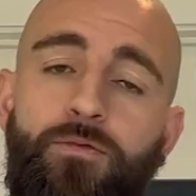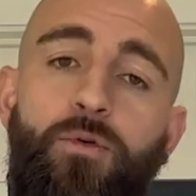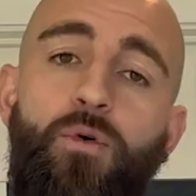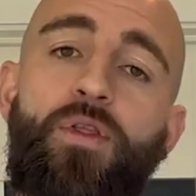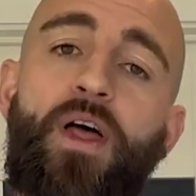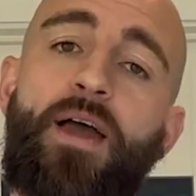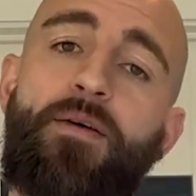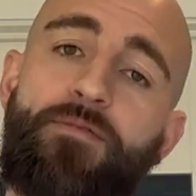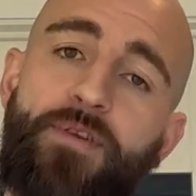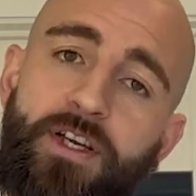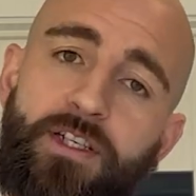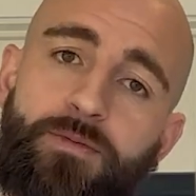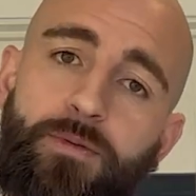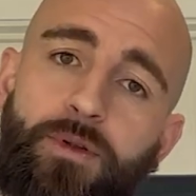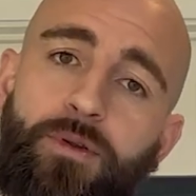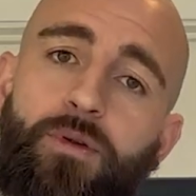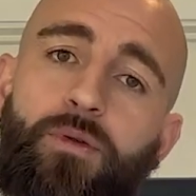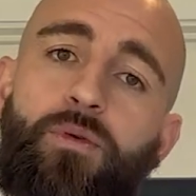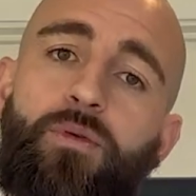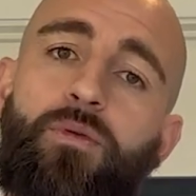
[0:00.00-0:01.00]
For that
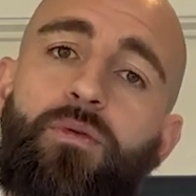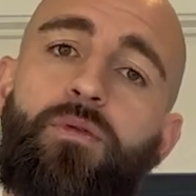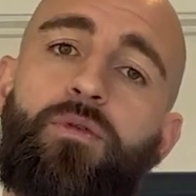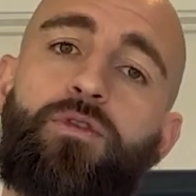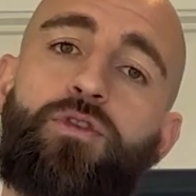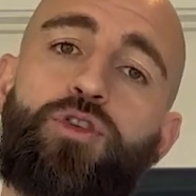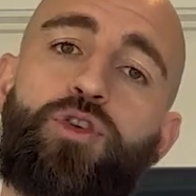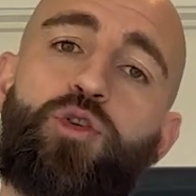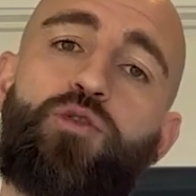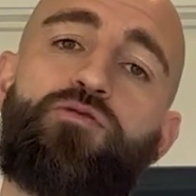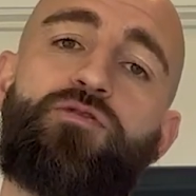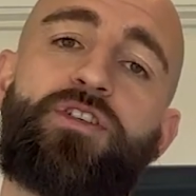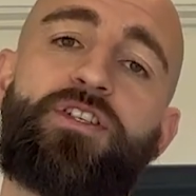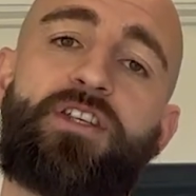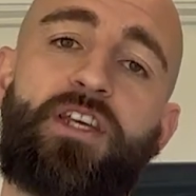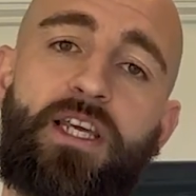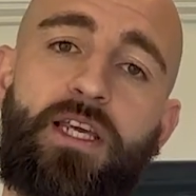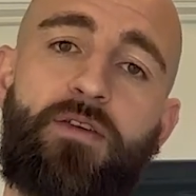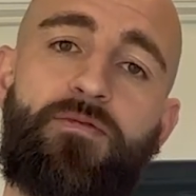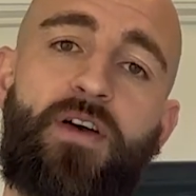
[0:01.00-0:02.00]
investment, you
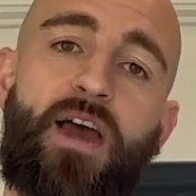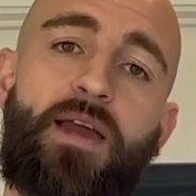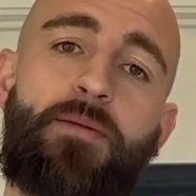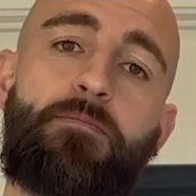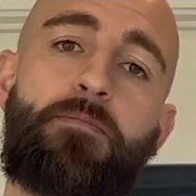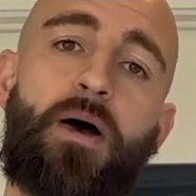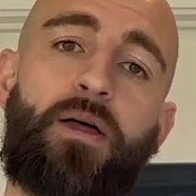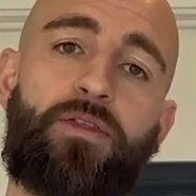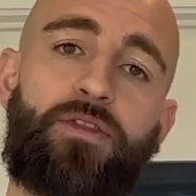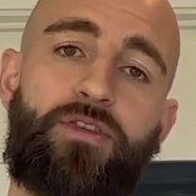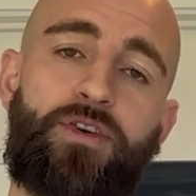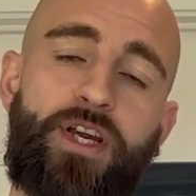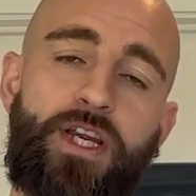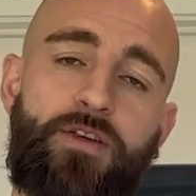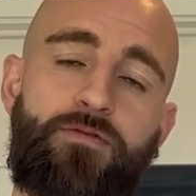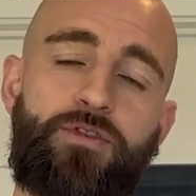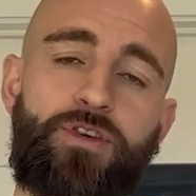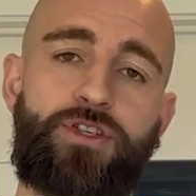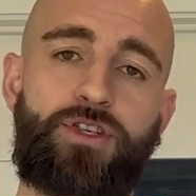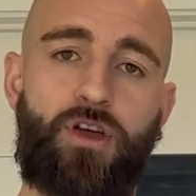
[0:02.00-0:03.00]
receive a monthly
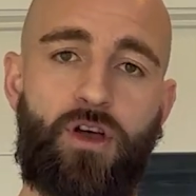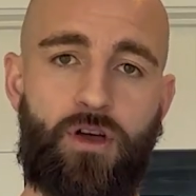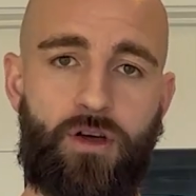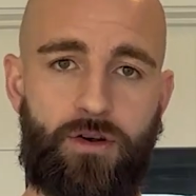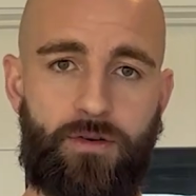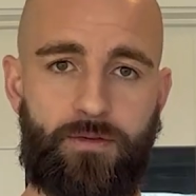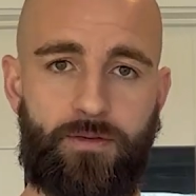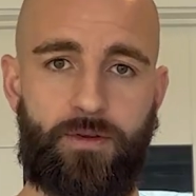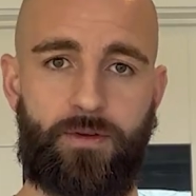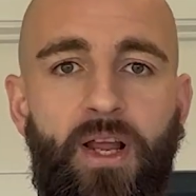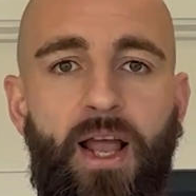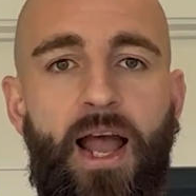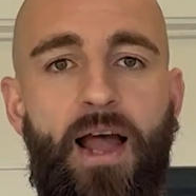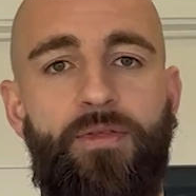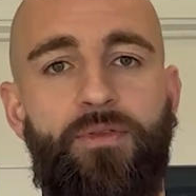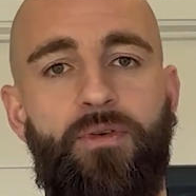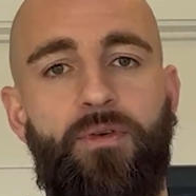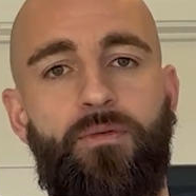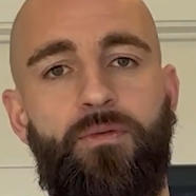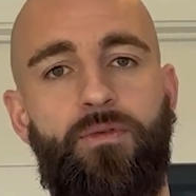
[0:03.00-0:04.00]
return,
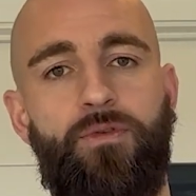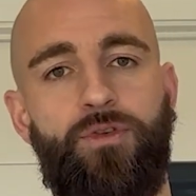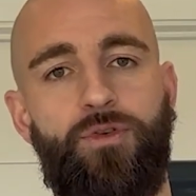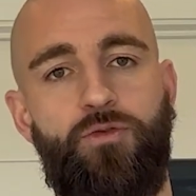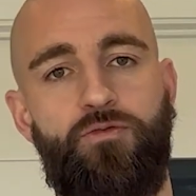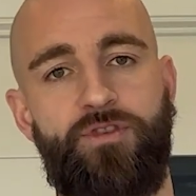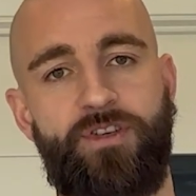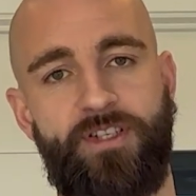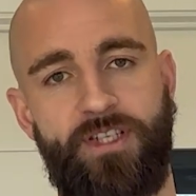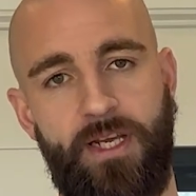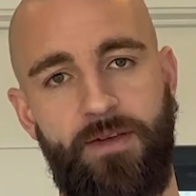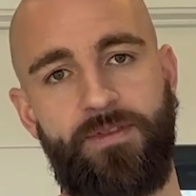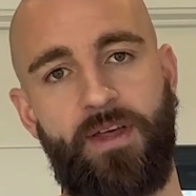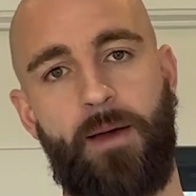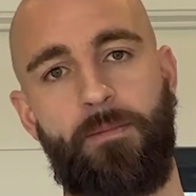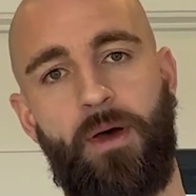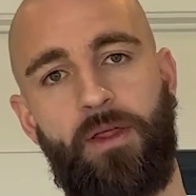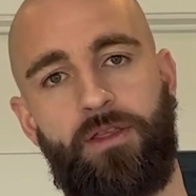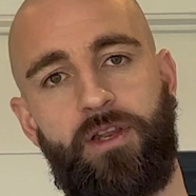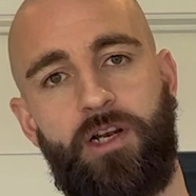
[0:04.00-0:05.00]
and you receive
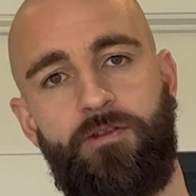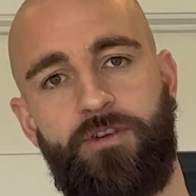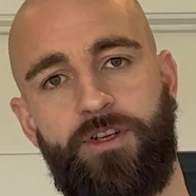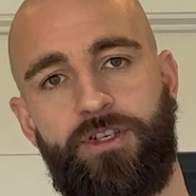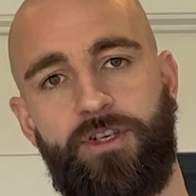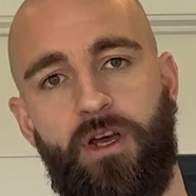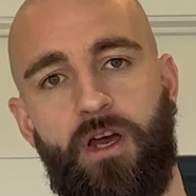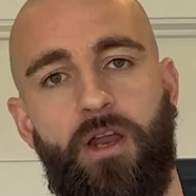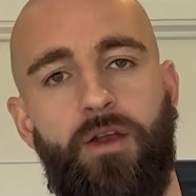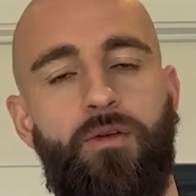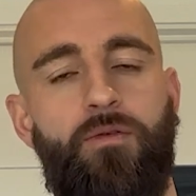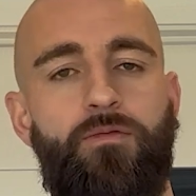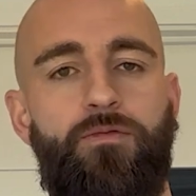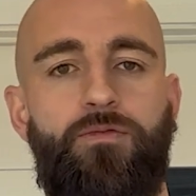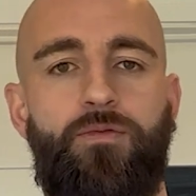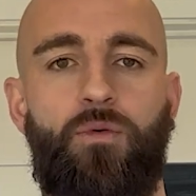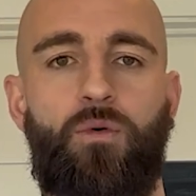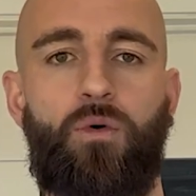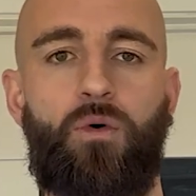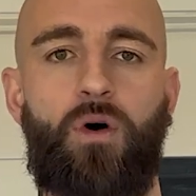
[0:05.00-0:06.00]
that monthly return
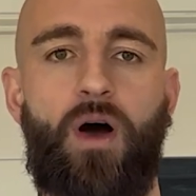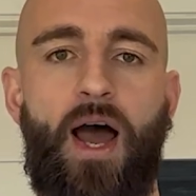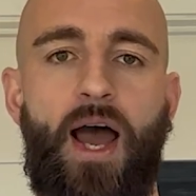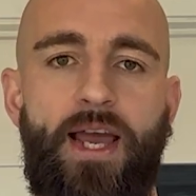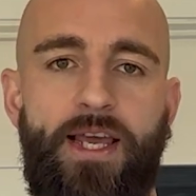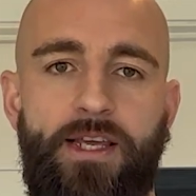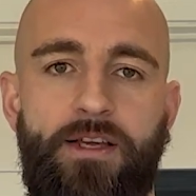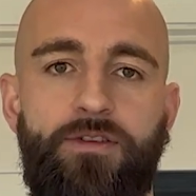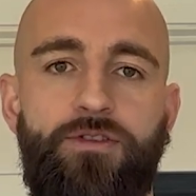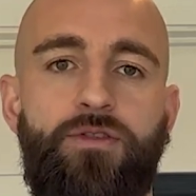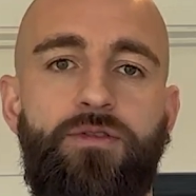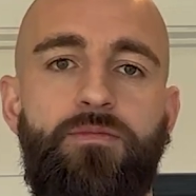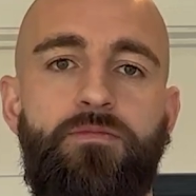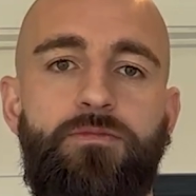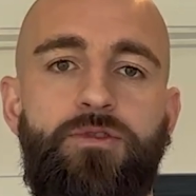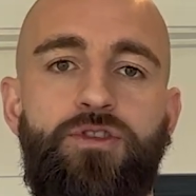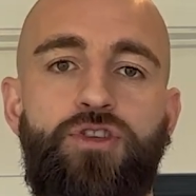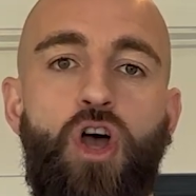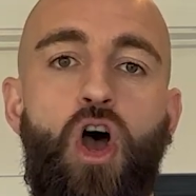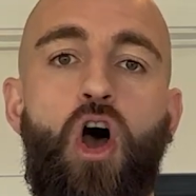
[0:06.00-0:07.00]
for a
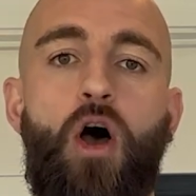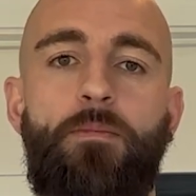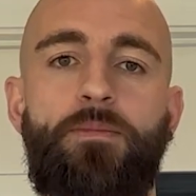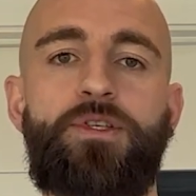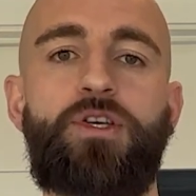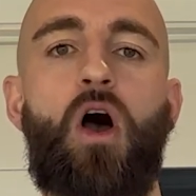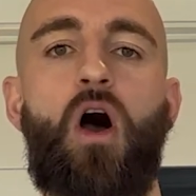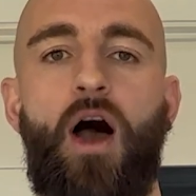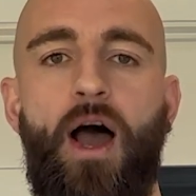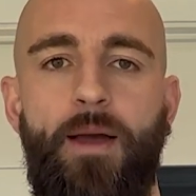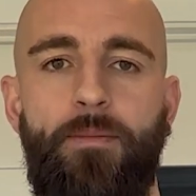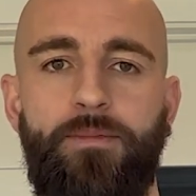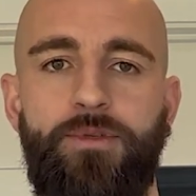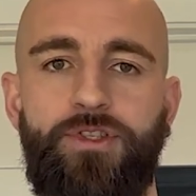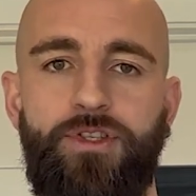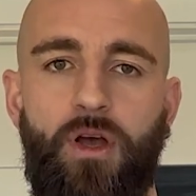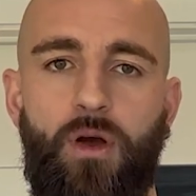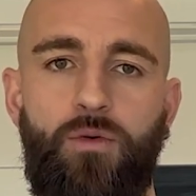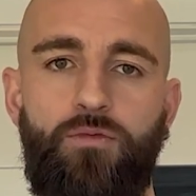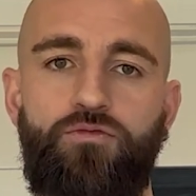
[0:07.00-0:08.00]
term time.
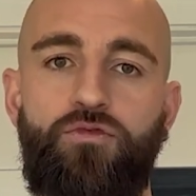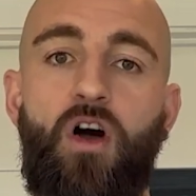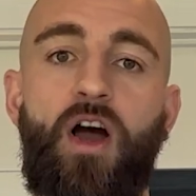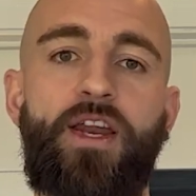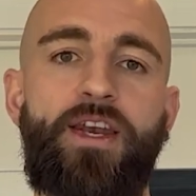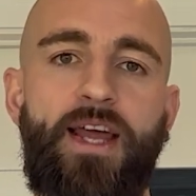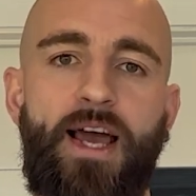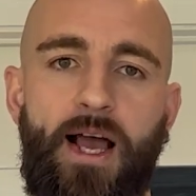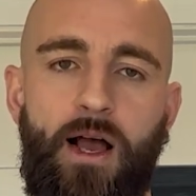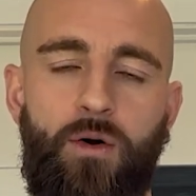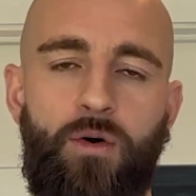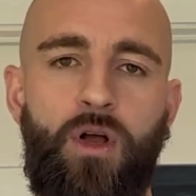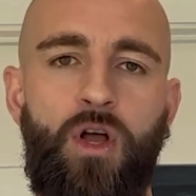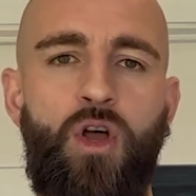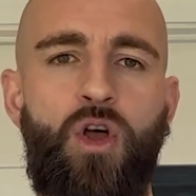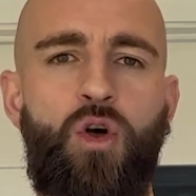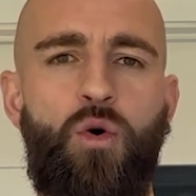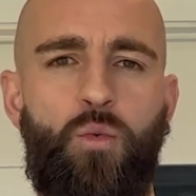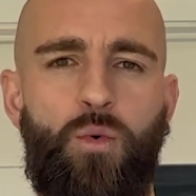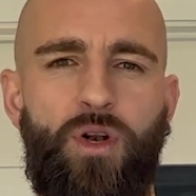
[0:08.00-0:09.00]
So right now
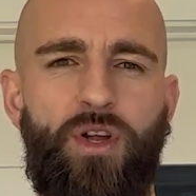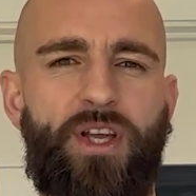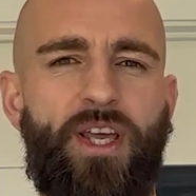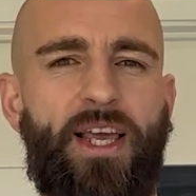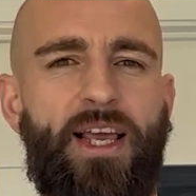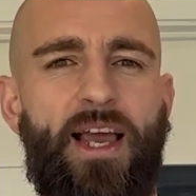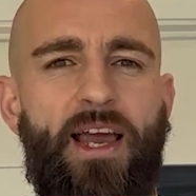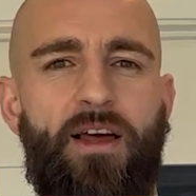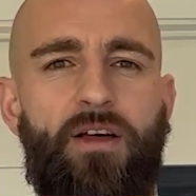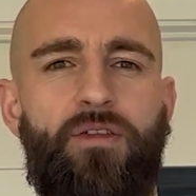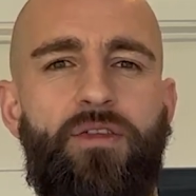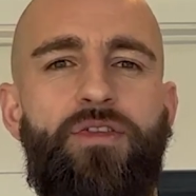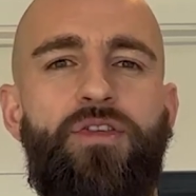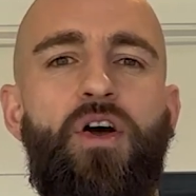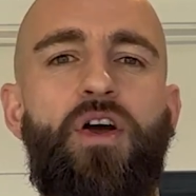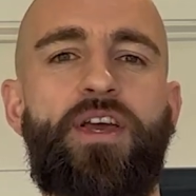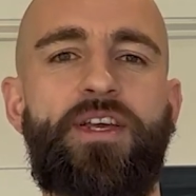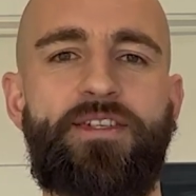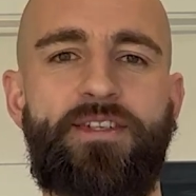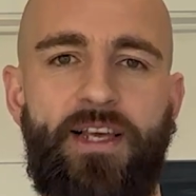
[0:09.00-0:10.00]
we're looking at
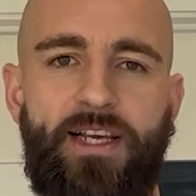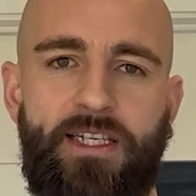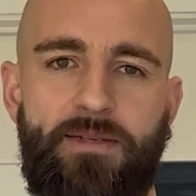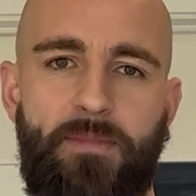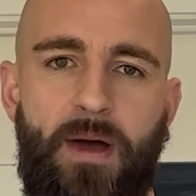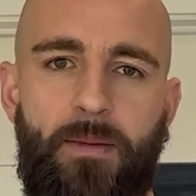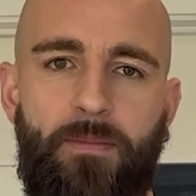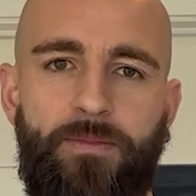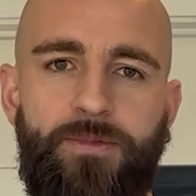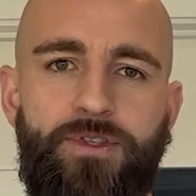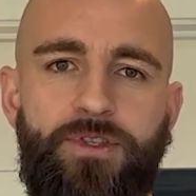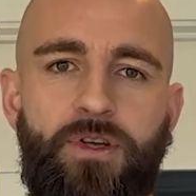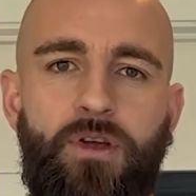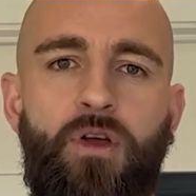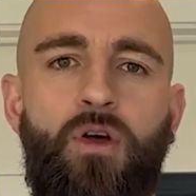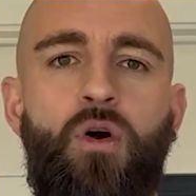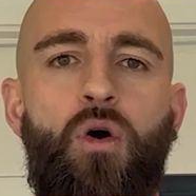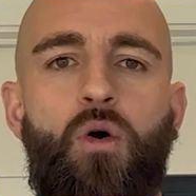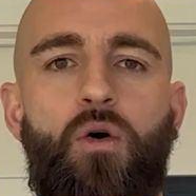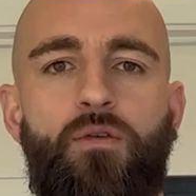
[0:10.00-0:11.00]
36 months
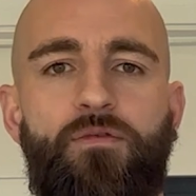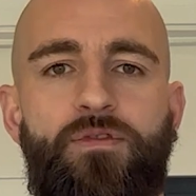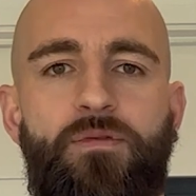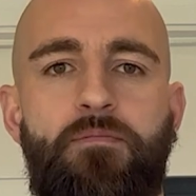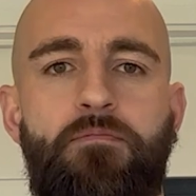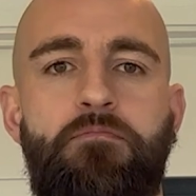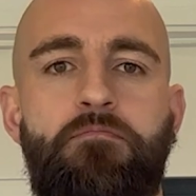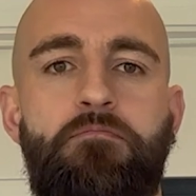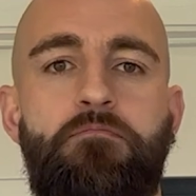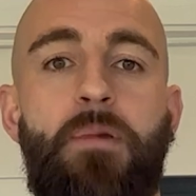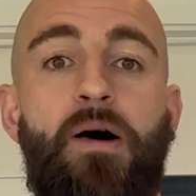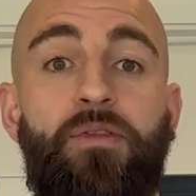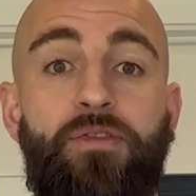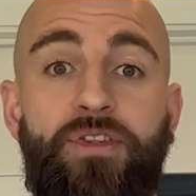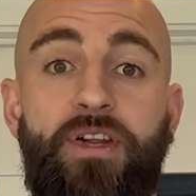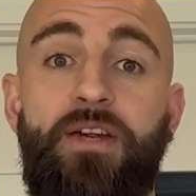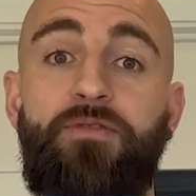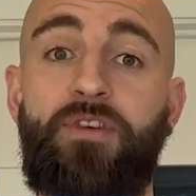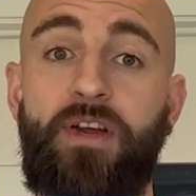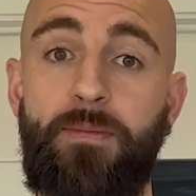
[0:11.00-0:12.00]
of
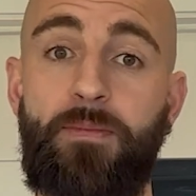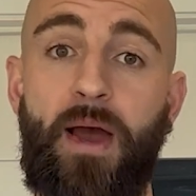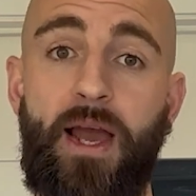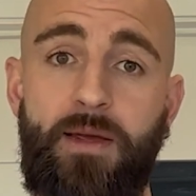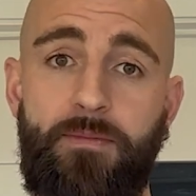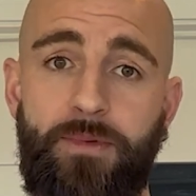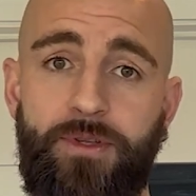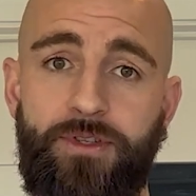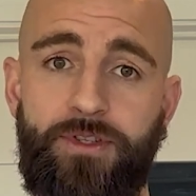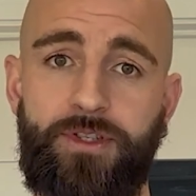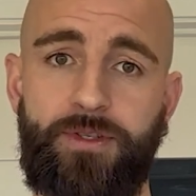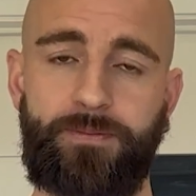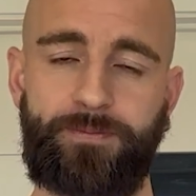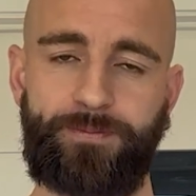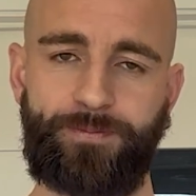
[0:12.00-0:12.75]
monthly repayments.